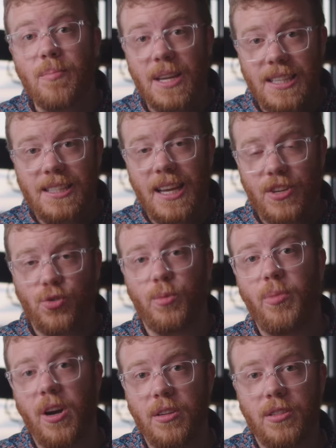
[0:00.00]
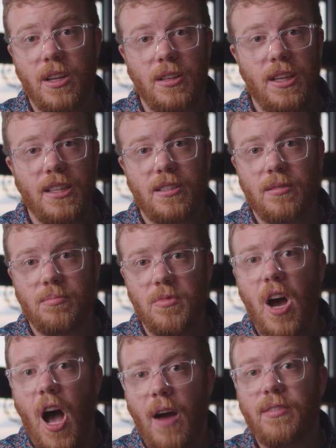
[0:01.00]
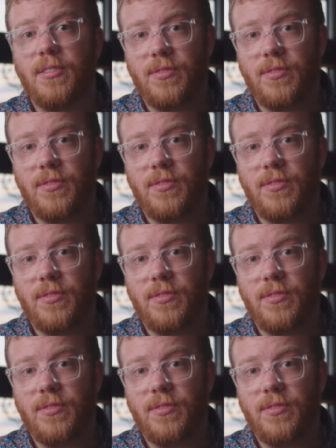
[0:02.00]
mid-century part that gets oft